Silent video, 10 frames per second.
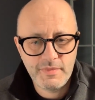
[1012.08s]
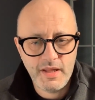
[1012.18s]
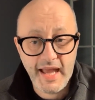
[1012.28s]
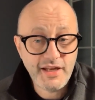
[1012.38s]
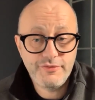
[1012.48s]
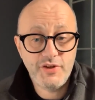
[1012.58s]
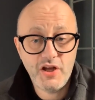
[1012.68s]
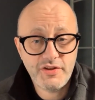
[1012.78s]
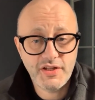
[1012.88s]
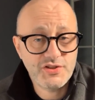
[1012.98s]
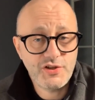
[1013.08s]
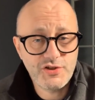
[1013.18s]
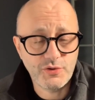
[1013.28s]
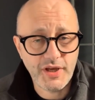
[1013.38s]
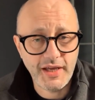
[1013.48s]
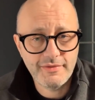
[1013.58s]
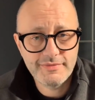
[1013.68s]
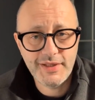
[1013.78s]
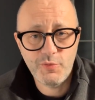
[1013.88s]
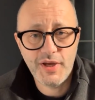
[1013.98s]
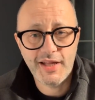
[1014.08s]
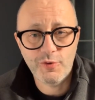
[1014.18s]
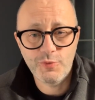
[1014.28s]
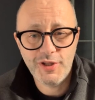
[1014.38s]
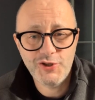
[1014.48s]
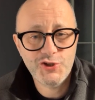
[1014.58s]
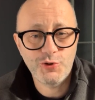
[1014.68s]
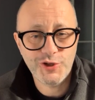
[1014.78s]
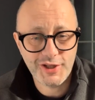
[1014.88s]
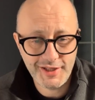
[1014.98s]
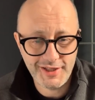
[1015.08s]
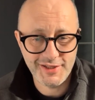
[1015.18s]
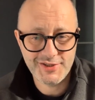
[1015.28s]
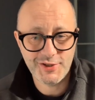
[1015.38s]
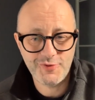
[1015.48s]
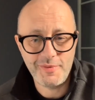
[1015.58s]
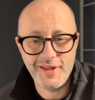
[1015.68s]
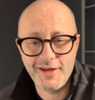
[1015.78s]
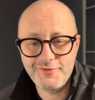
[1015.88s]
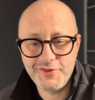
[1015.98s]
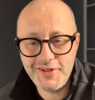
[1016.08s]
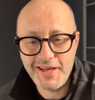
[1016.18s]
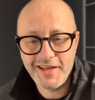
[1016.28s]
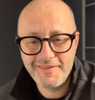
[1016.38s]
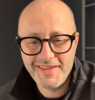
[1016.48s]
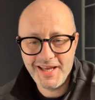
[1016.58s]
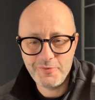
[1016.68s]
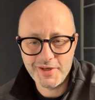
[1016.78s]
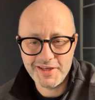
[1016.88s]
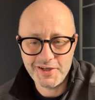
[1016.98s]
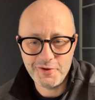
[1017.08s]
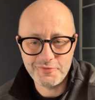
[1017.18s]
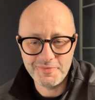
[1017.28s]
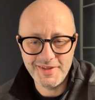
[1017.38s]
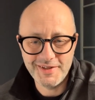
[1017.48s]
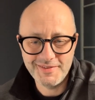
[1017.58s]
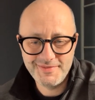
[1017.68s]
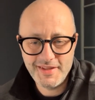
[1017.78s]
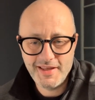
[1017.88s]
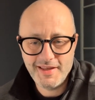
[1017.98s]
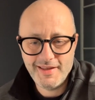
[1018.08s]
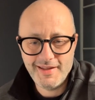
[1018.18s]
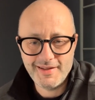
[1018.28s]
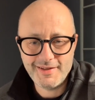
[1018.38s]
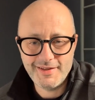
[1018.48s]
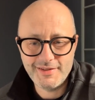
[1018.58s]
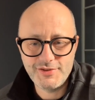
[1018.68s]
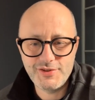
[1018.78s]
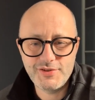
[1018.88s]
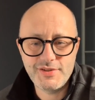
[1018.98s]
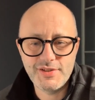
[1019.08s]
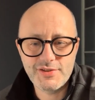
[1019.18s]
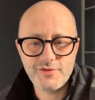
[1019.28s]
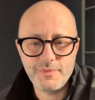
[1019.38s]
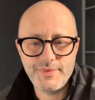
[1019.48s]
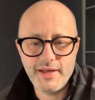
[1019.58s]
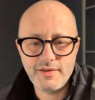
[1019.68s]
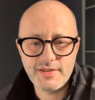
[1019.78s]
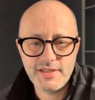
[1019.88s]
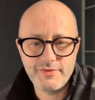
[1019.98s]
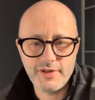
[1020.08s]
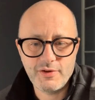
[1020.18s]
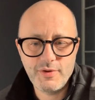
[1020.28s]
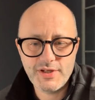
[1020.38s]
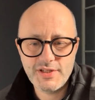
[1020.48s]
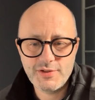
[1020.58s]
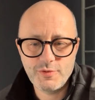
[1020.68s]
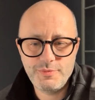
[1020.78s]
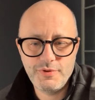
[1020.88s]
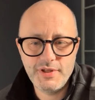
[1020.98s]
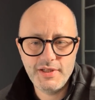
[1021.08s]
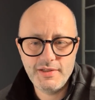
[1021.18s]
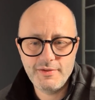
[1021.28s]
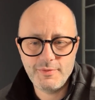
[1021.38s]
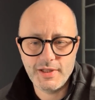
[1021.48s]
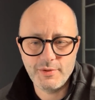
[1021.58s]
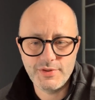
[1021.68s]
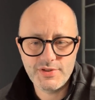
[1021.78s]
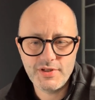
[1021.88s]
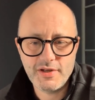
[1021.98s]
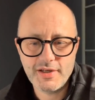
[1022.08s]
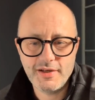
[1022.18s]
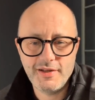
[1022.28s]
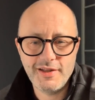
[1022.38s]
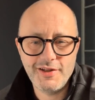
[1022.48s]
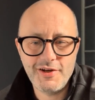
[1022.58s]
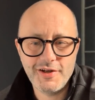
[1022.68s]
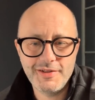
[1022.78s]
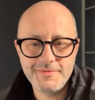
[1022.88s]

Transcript: And if not, that's also okay. Then we had a really short little Instagram live today, and we can go from there. I got just drop down, see if any questions were put in while I was talking all along.